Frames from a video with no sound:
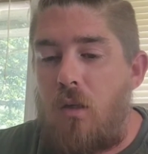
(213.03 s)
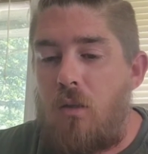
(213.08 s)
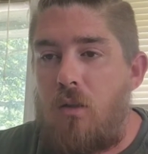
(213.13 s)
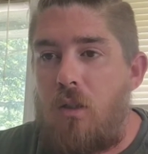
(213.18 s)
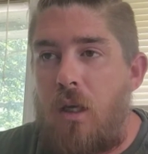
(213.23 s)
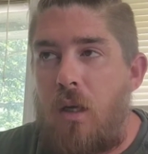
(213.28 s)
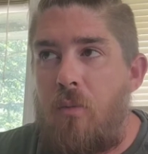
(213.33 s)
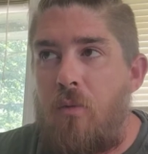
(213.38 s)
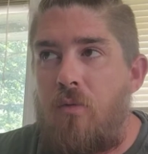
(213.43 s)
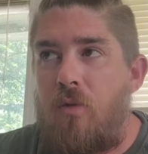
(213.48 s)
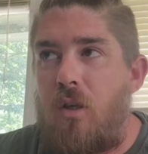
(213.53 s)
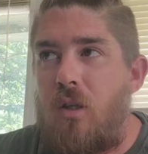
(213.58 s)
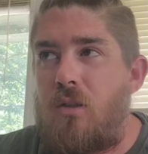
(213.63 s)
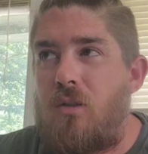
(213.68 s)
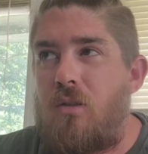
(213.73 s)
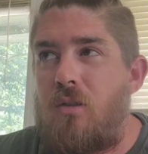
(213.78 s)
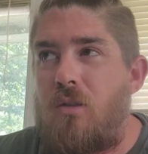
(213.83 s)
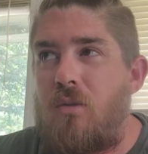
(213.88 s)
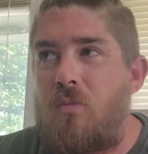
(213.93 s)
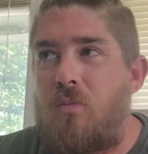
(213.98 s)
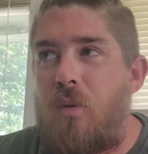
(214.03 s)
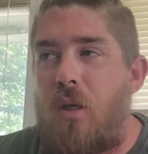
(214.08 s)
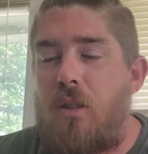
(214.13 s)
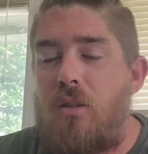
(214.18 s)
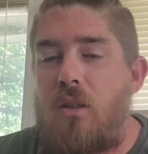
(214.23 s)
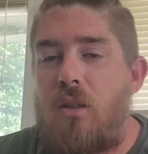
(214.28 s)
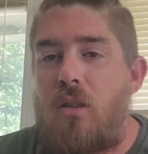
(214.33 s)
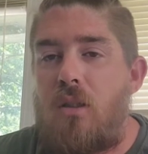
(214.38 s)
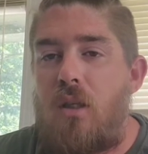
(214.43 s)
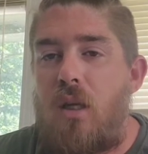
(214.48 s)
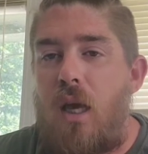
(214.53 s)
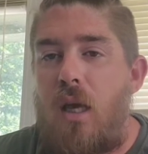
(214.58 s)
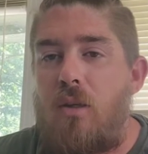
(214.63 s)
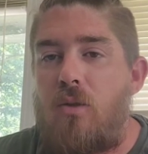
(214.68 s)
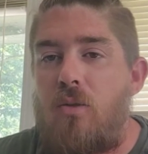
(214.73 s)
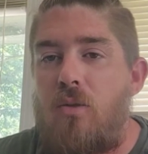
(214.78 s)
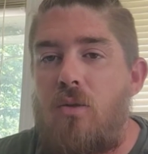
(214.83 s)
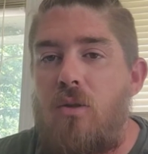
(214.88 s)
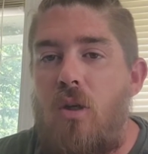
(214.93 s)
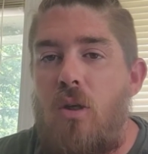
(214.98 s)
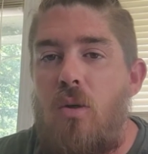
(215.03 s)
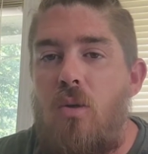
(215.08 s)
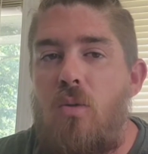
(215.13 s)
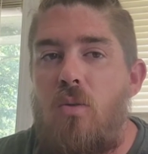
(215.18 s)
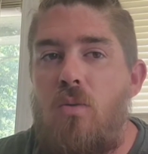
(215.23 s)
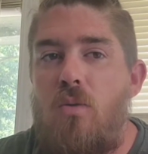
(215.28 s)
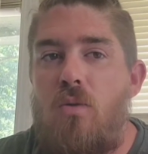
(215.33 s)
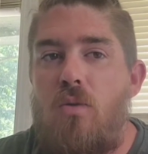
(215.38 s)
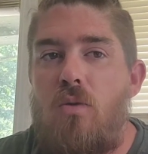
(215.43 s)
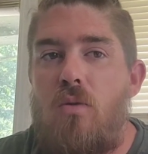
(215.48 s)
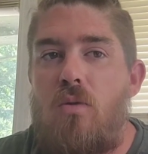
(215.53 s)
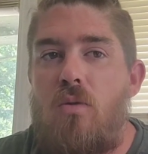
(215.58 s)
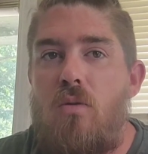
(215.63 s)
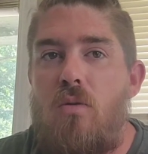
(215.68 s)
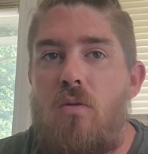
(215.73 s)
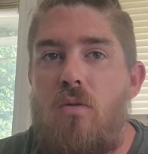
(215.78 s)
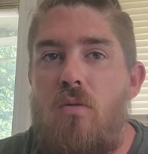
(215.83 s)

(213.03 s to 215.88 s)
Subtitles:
Camouflage, just basic natural tones,